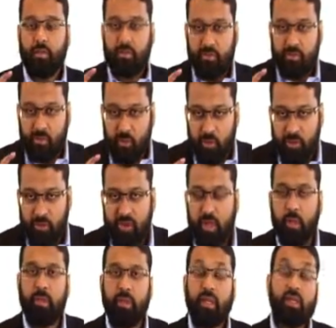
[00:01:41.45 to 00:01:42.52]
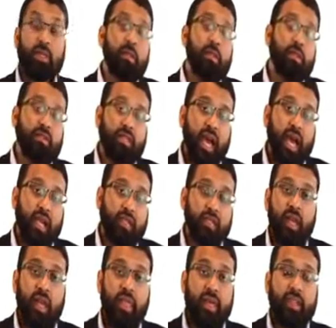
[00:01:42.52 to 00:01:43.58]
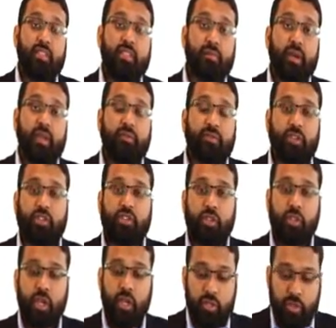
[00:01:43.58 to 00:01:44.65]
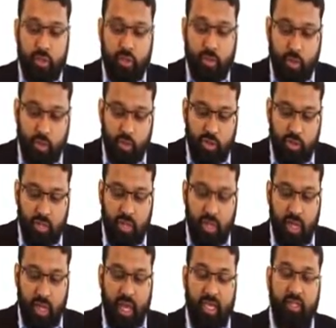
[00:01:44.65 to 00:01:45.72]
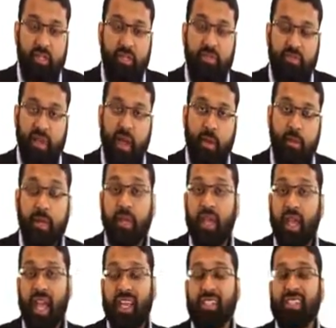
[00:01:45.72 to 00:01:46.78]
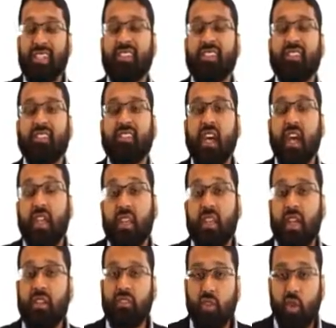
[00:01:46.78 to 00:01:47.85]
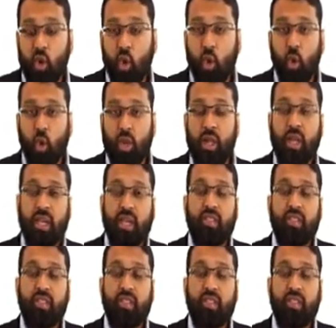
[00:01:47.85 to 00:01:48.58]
fulfillment in this act that is beneficial to the person and to the family and to society as a whole